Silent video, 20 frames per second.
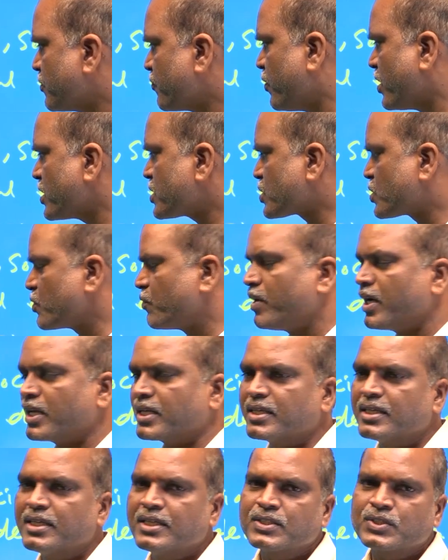First
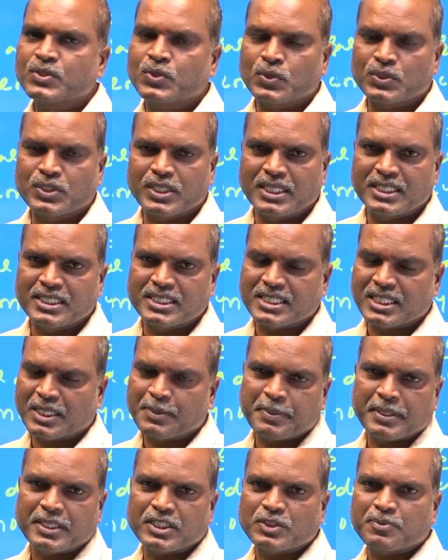one, socialistic
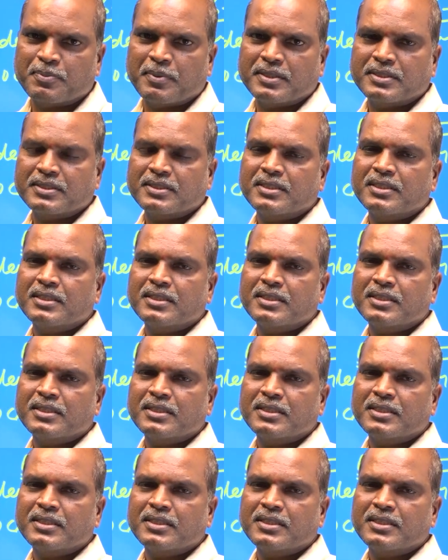principles.